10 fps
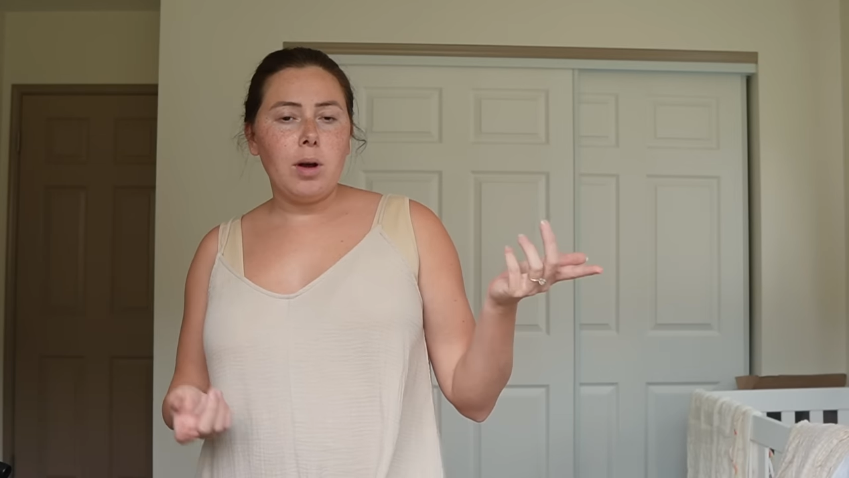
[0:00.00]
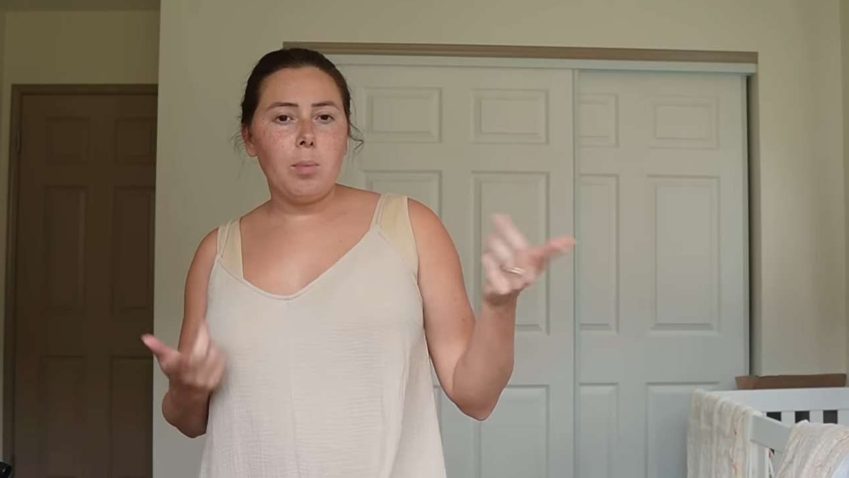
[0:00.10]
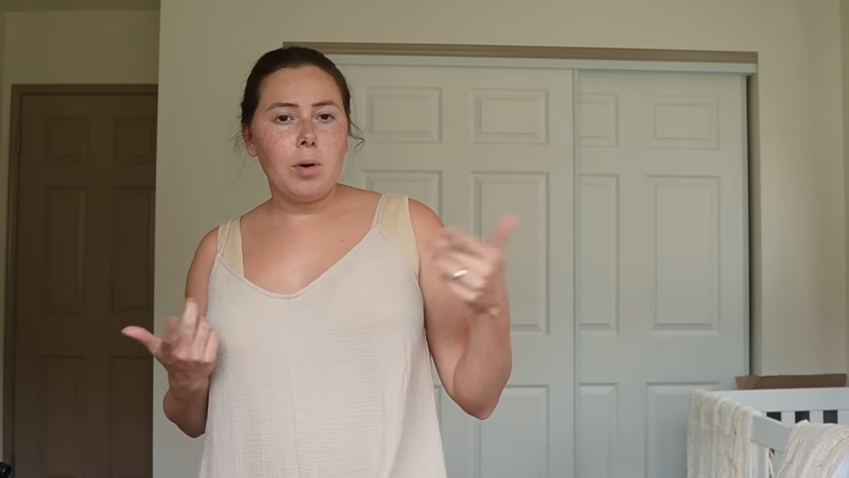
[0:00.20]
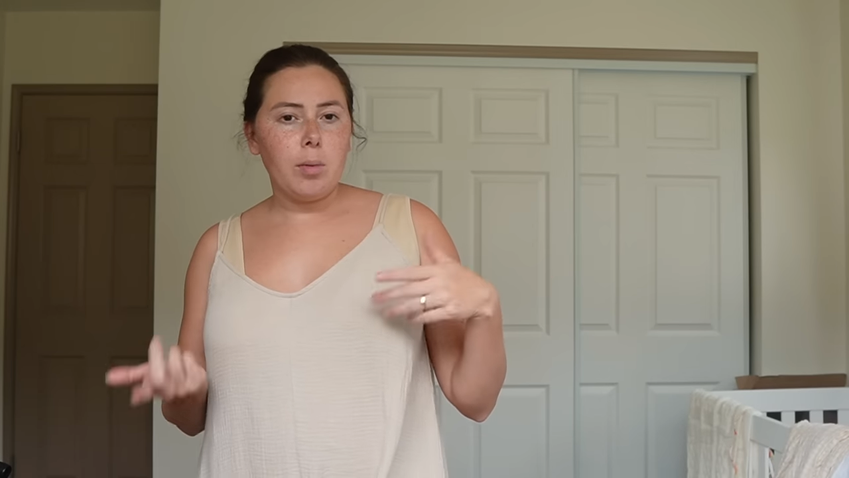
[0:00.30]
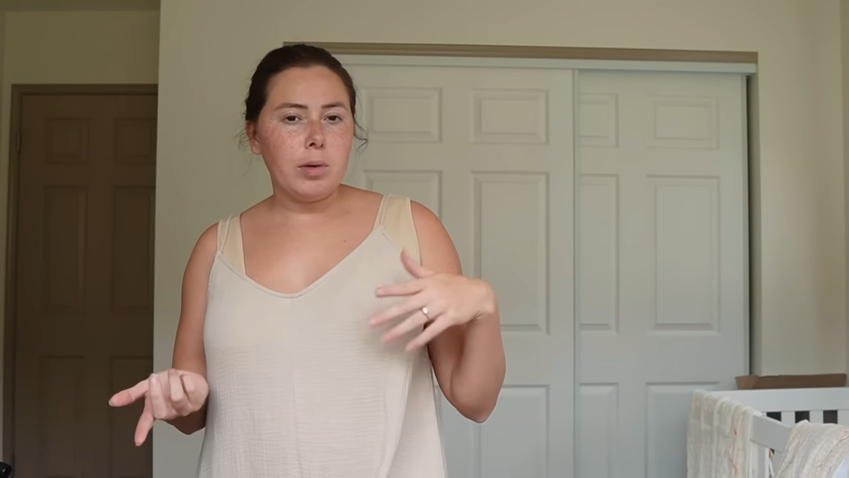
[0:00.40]
I'll
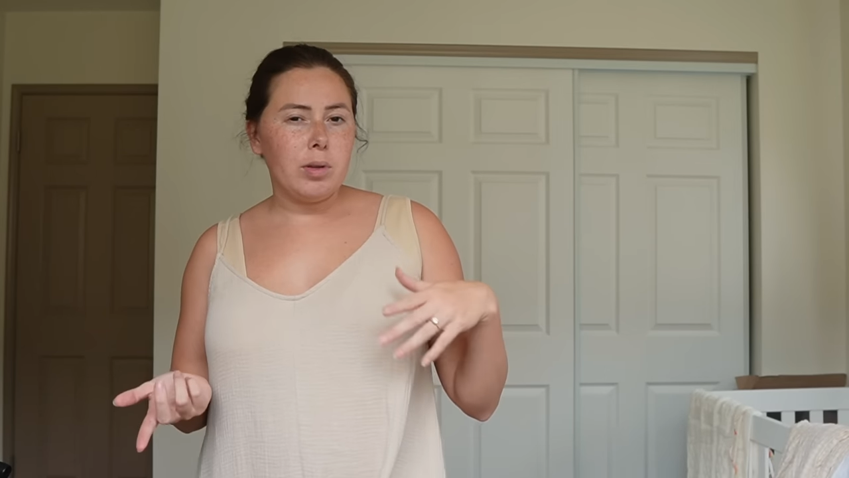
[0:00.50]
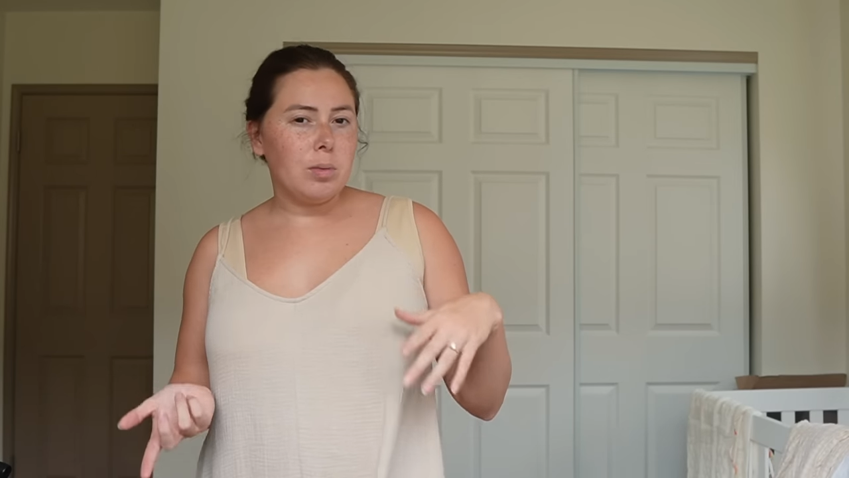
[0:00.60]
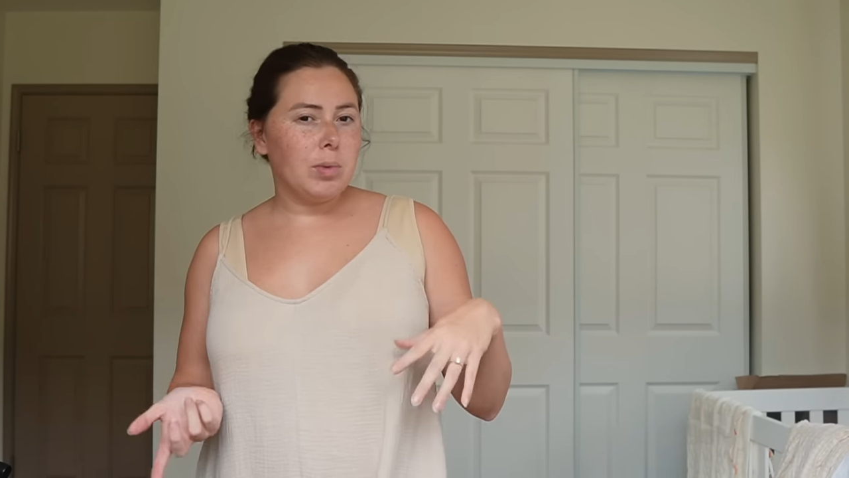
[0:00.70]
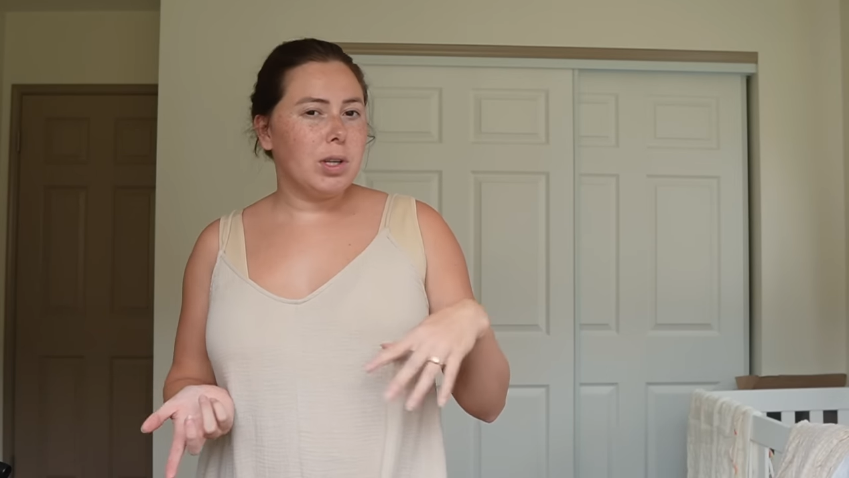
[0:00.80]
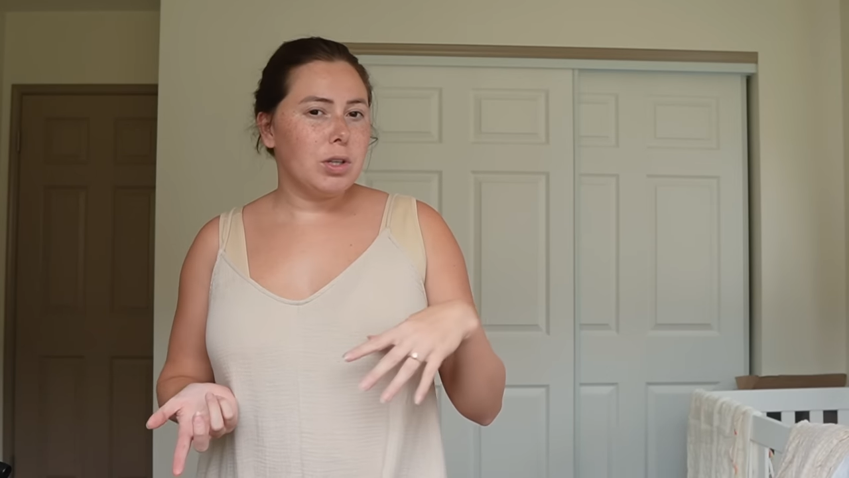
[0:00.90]
probably only
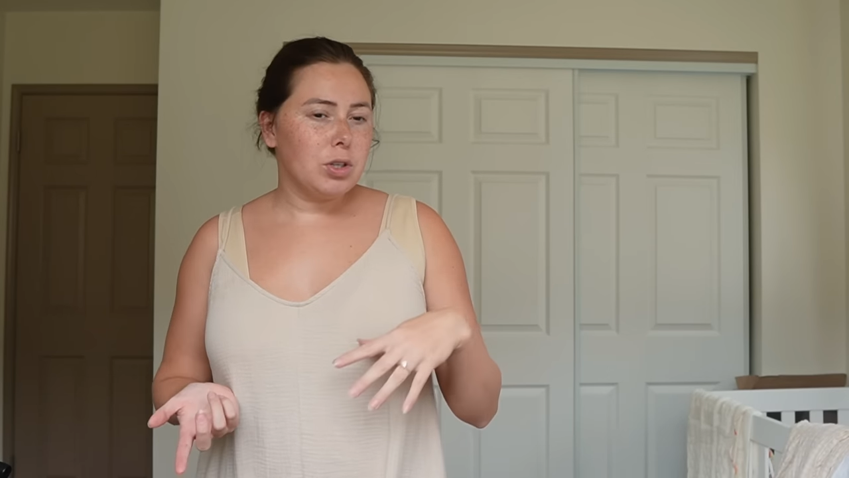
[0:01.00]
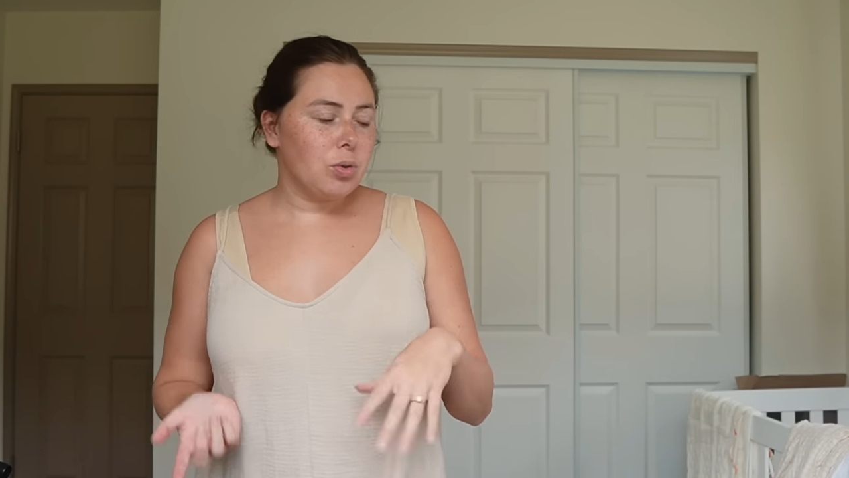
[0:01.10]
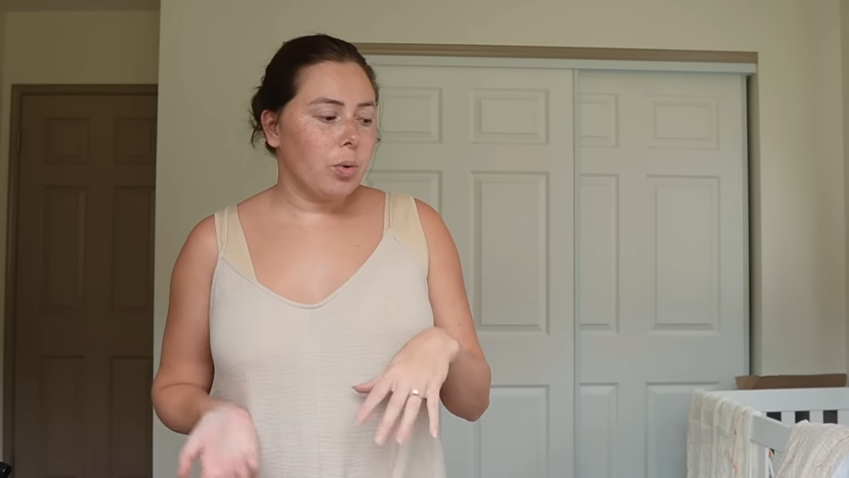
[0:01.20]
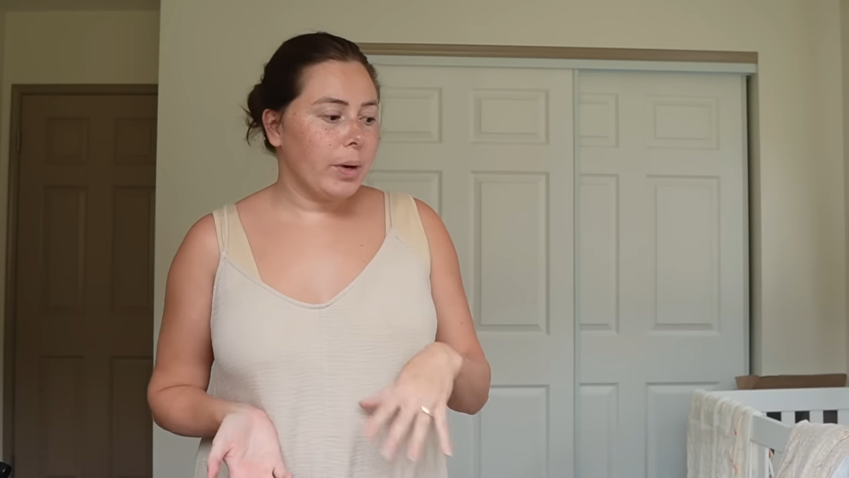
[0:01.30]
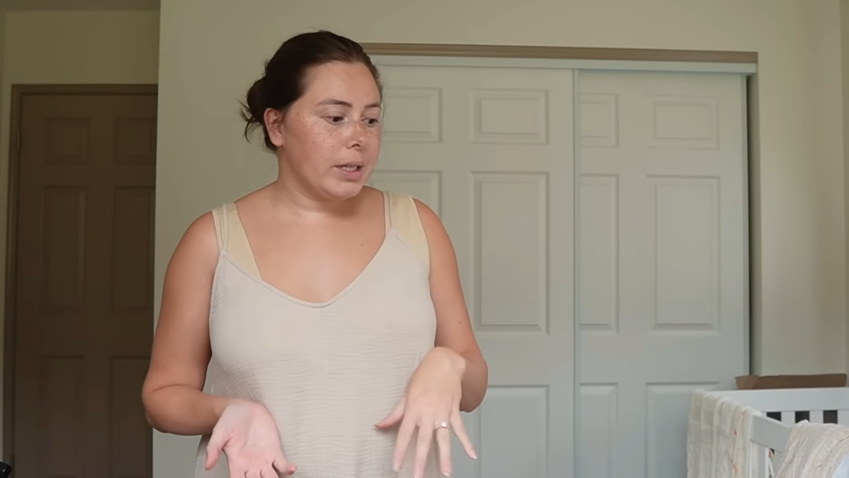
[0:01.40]
be able to
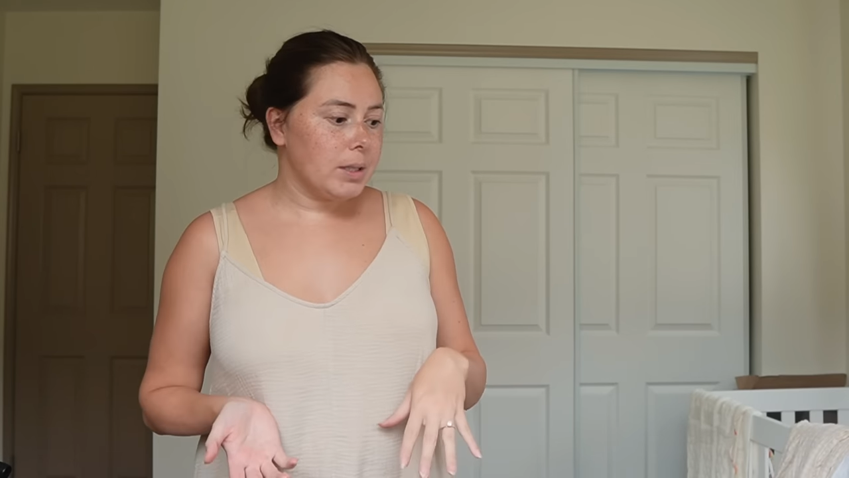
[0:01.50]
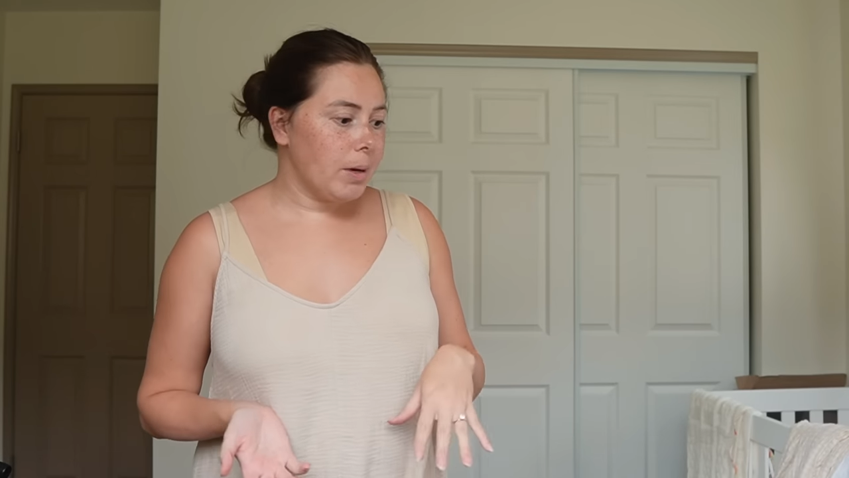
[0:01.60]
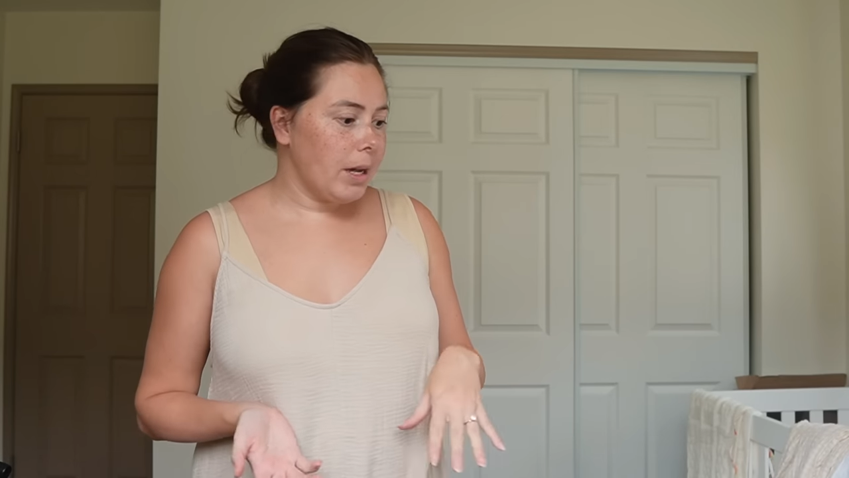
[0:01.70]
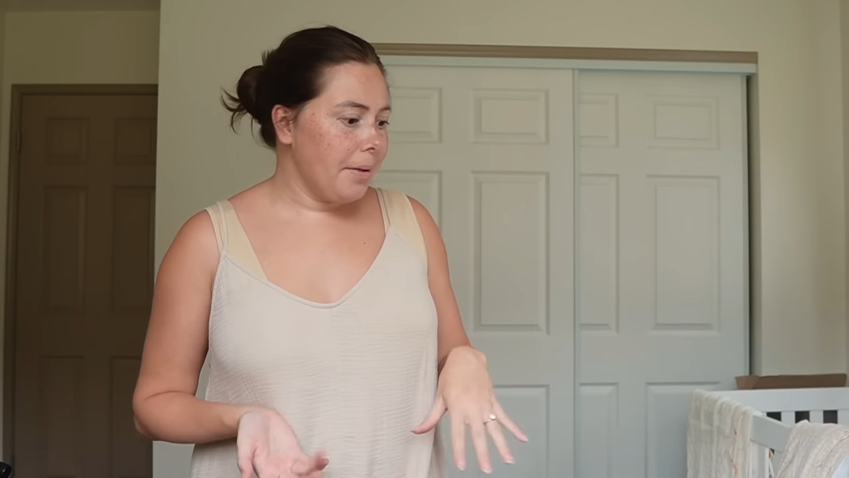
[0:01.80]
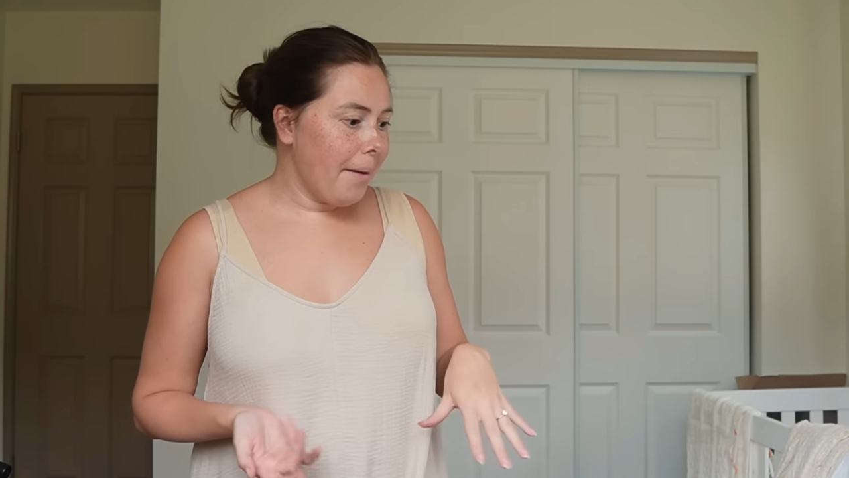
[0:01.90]
do a raised
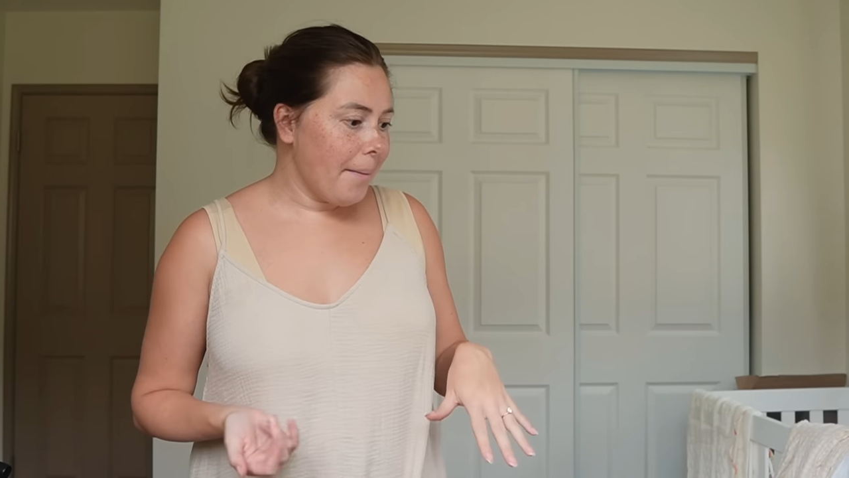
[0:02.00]
bed,